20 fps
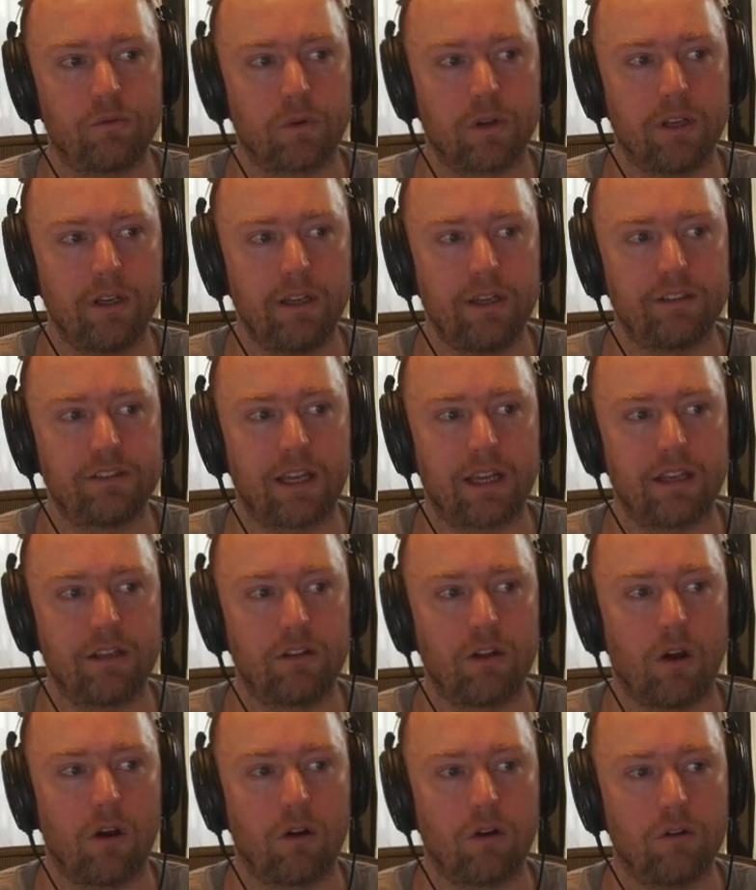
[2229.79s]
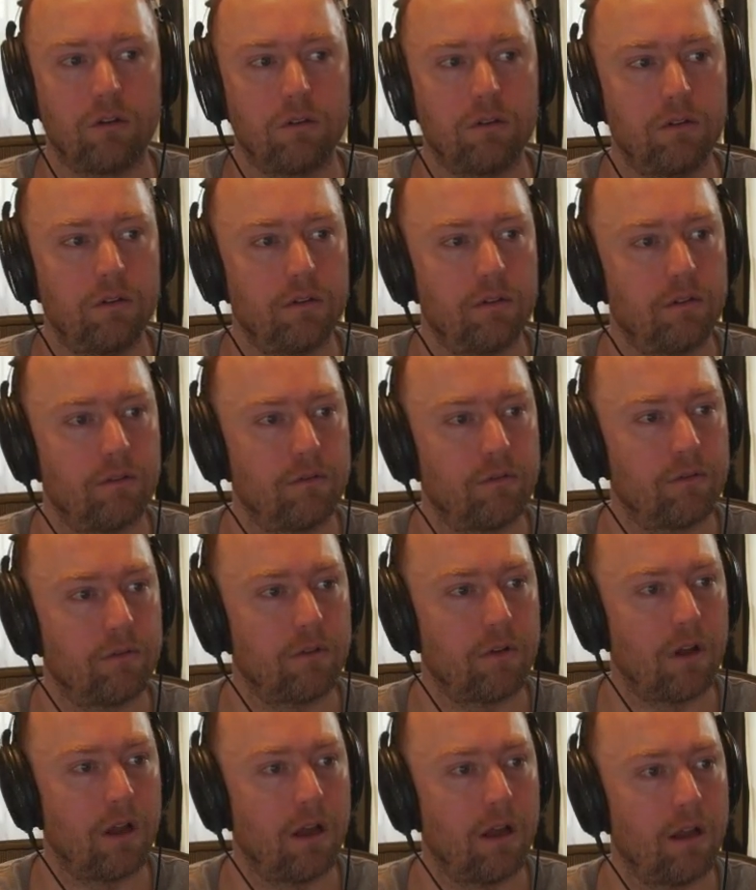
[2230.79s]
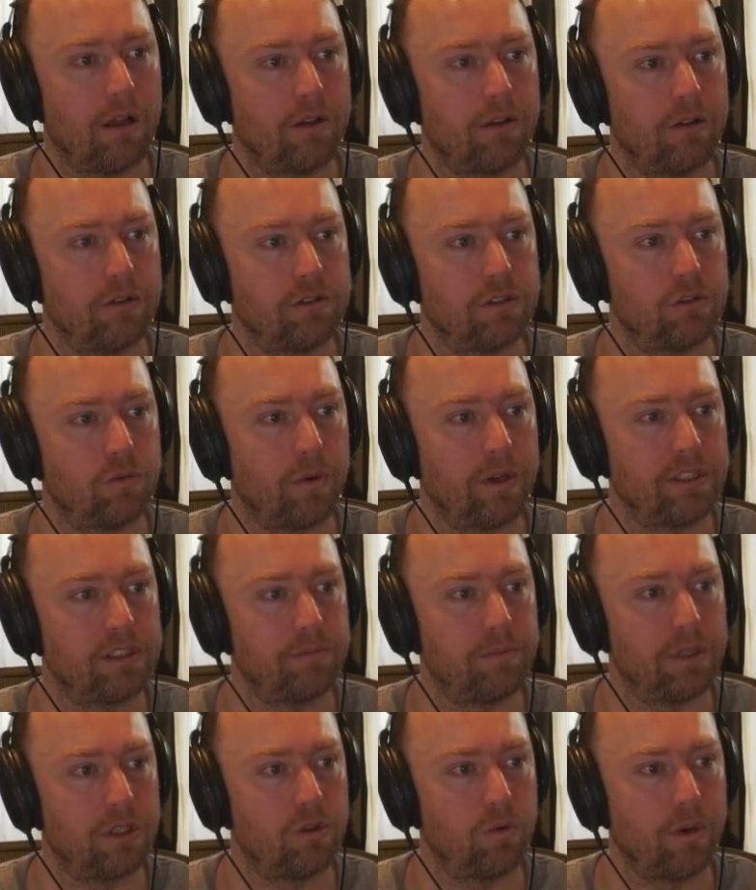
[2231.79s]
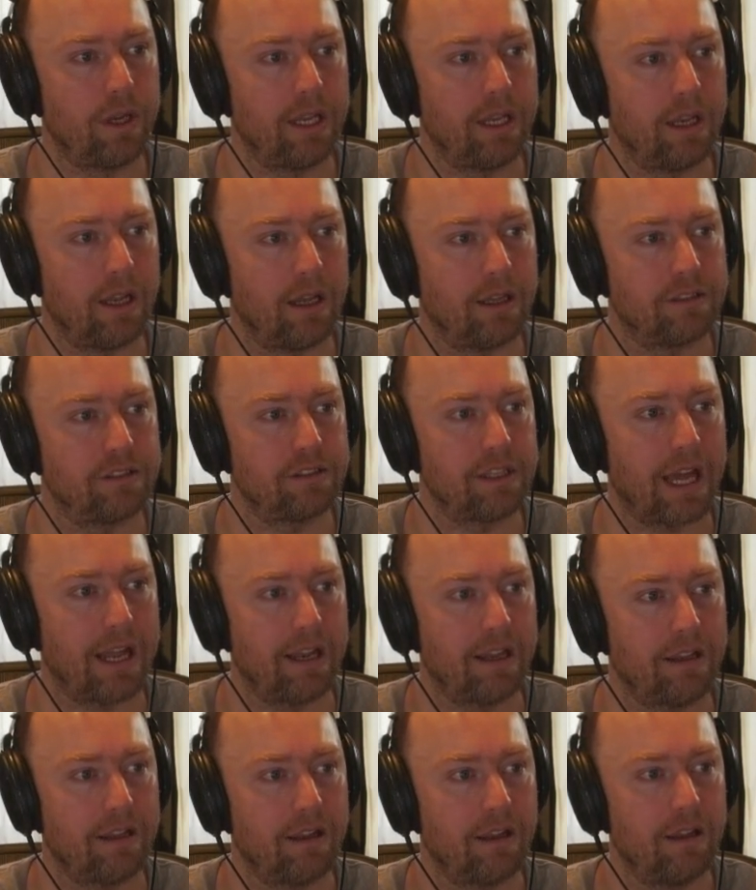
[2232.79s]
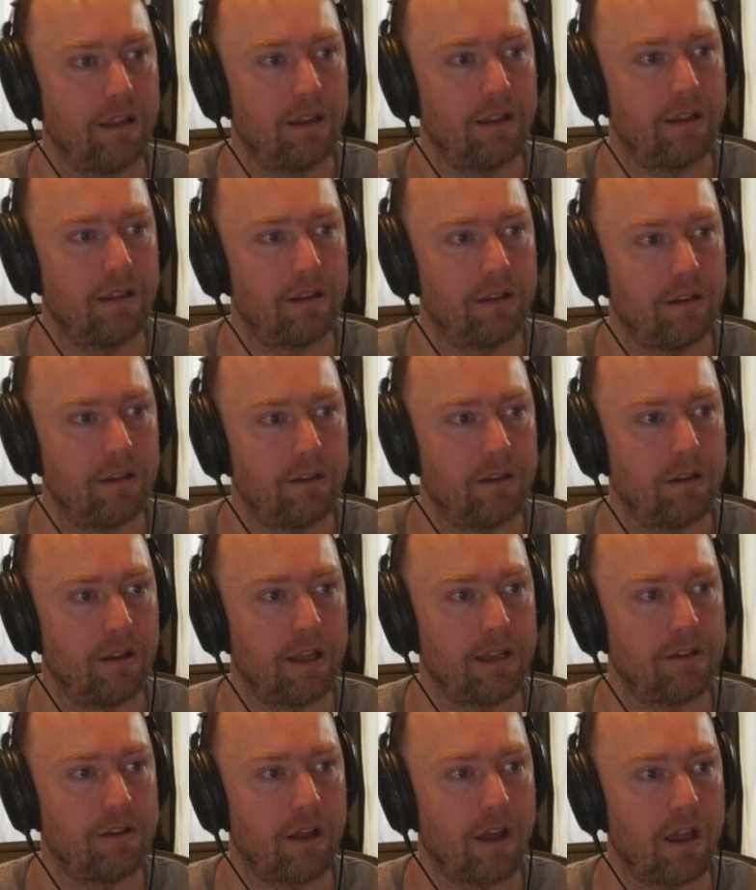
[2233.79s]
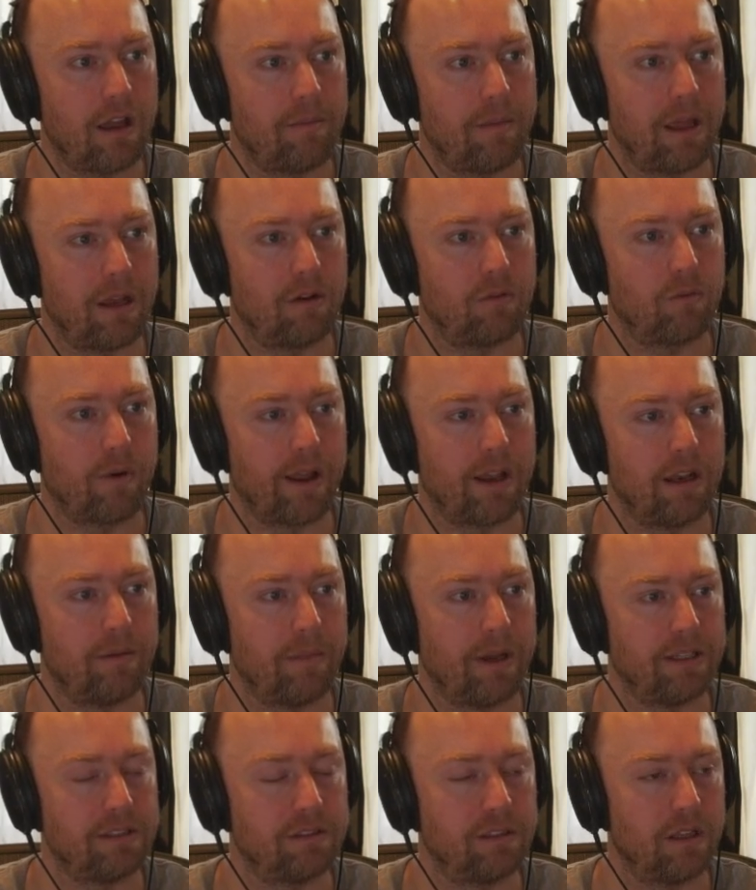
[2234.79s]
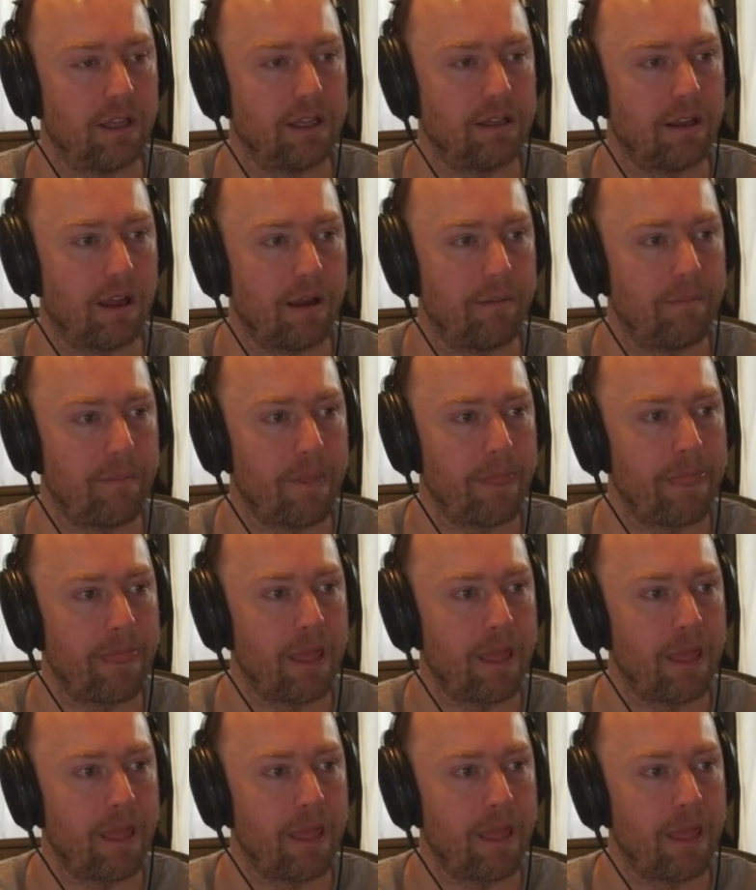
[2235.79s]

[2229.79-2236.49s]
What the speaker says: We're going to need a second toggle to switch between a static delay time and a randomized delay time.